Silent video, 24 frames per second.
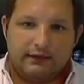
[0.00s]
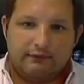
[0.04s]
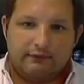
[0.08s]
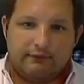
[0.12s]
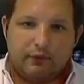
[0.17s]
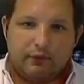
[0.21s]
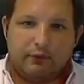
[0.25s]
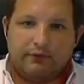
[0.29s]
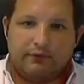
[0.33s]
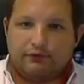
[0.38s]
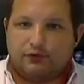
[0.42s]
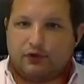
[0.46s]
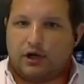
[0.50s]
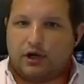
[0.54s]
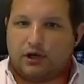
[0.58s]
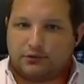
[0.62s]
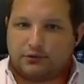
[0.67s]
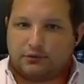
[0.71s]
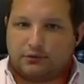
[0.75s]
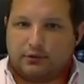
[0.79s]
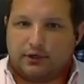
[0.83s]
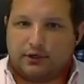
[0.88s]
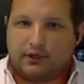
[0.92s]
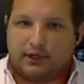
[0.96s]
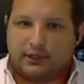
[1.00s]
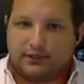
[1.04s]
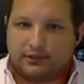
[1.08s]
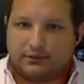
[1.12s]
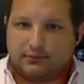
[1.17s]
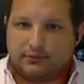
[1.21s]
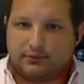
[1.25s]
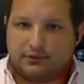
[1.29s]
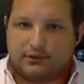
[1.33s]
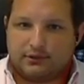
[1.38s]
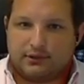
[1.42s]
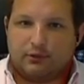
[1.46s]
even when we've talked to our
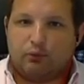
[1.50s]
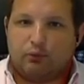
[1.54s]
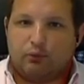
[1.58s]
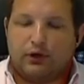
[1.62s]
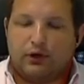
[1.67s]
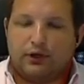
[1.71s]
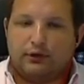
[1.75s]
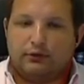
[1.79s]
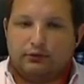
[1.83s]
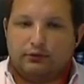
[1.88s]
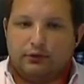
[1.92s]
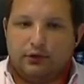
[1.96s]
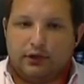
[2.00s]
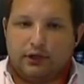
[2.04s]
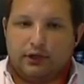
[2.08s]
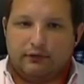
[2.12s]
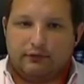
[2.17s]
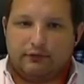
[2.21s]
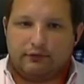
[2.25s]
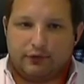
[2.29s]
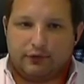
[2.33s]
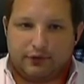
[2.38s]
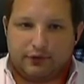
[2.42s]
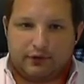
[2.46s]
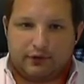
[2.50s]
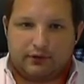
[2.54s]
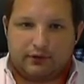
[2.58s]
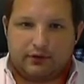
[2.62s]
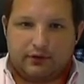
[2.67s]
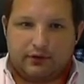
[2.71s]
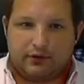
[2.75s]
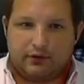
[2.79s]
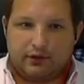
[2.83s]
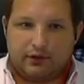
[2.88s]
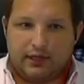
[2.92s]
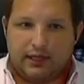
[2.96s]
customers and said, what are you looking for,
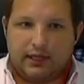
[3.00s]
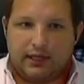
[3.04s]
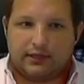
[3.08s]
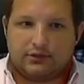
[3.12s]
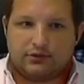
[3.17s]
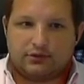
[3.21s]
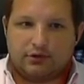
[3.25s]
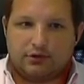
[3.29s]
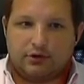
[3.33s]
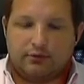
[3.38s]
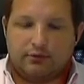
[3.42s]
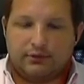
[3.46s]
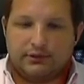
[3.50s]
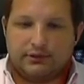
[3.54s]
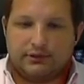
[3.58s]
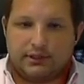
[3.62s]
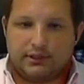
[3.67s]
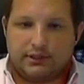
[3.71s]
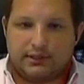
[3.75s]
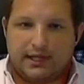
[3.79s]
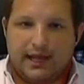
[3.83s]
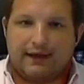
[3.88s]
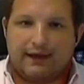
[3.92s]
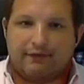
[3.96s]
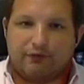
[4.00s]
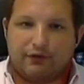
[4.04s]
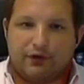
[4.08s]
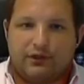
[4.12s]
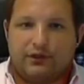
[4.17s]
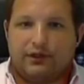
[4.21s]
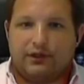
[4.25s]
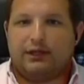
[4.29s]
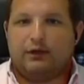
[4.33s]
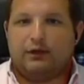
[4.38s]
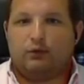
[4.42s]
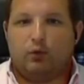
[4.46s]
the answer always is
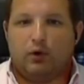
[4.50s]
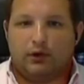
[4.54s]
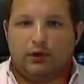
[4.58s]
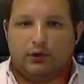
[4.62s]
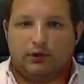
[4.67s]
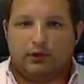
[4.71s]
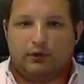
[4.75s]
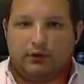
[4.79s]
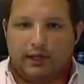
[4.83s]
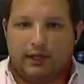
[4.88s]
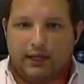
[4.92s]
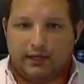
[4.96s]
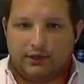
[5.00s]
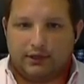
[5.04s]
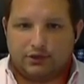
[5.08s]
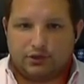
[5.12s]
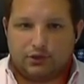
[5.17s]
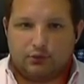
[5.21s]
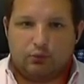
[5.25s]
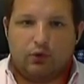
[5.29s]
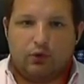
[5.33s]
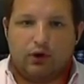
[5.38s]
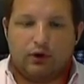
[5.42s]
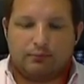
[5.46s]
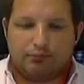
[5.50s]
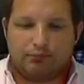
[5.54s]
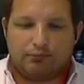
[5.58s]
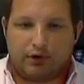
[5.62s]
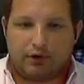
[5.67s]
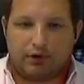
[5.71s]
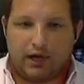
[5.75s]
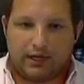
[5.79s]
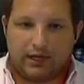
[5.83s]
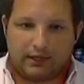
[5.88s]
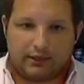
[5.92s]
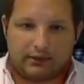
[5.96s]
everything in one location, one
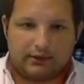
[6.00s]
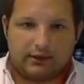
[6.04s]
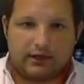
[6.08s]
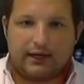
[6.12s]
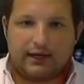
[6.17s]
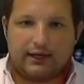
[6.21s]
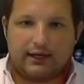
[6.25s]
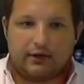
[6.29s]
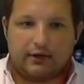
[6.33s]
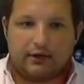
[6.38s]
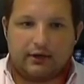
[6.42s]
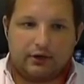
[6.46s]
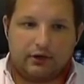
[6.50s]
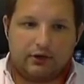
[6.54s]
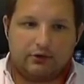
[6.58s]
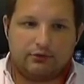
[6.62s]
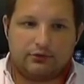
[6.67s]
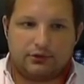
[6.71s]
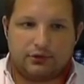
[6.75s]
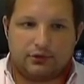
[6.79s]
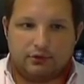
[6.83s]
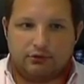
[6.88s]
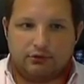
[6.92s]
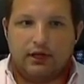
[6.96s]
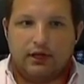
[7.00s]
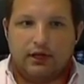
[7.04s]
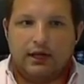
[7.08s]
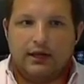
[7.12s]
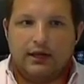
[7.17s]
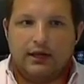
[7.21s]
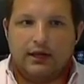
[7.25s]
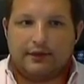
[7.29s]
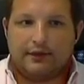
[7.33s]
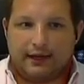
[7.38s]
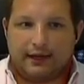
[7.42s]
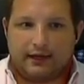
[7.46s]
product that I can go to,
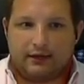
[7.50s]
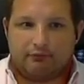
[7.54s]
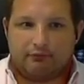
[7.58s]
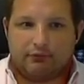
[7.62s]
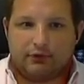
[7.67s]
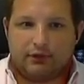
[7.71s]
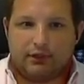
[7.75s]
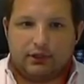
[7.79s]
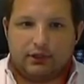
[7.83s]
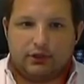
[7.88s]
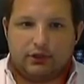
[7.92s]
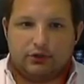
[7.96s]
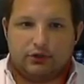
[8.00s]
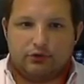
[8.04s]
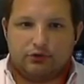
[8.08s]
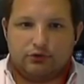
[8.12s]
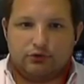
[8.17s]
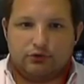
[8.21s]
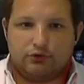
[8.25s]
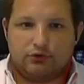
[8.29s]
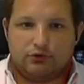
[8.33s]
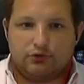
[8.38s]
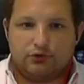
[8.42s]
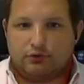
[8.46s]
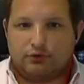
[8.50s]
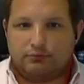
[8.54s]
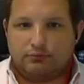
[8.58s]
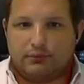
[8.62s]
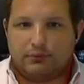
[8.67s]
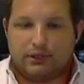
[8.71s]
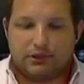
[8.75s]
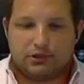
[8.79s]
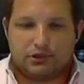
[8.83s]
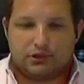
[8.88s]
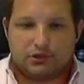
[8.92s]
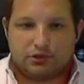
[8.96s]
that I can really use to
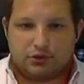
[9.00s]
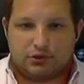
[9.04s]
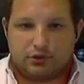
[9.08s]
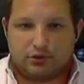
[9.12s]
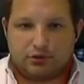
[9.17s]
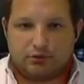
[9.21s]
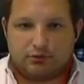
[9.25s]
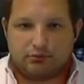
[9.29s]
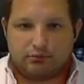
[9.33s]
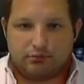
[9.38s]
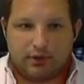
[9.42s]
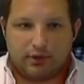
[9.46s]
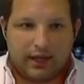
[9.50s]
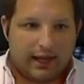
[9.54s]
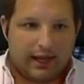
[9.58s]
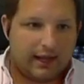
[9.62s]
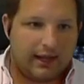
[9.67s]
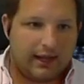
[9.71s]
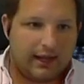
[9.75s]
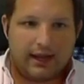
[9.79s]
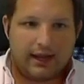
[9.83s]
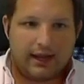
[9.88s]
administer